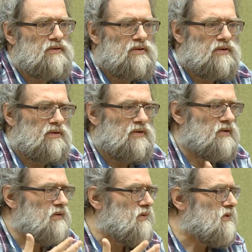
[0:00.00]
or, or in
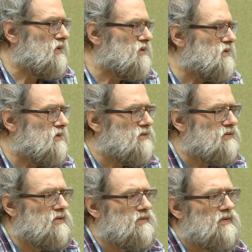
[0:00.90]
the twentieth
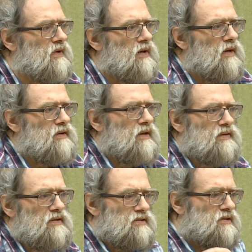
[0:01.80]
century even, that
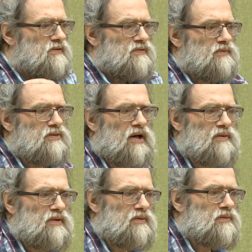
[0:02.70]
this is from
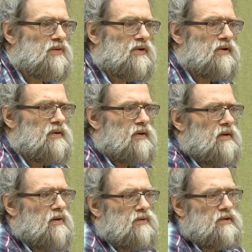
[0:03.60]
time immemorial.
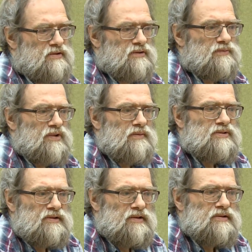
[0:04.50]
Well,
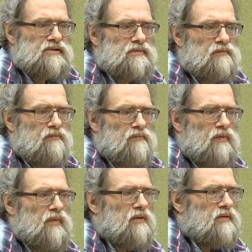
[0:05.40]
sometimes it is.
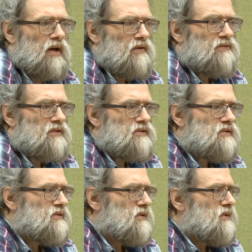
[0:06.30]
Like, for
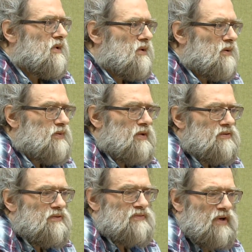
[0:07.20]
instance, in Harappa,
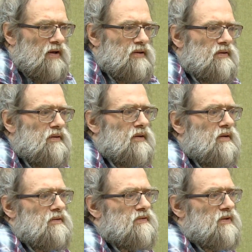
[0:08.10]
you find
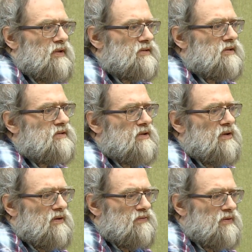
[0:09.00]
traces
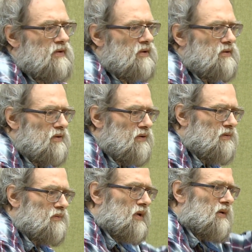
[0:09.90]
of, you know,
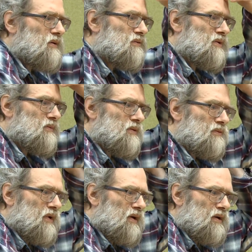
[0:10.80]
married women
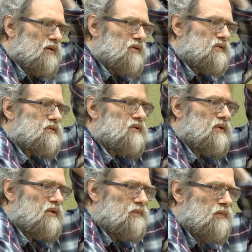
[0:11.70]
wearing this uh,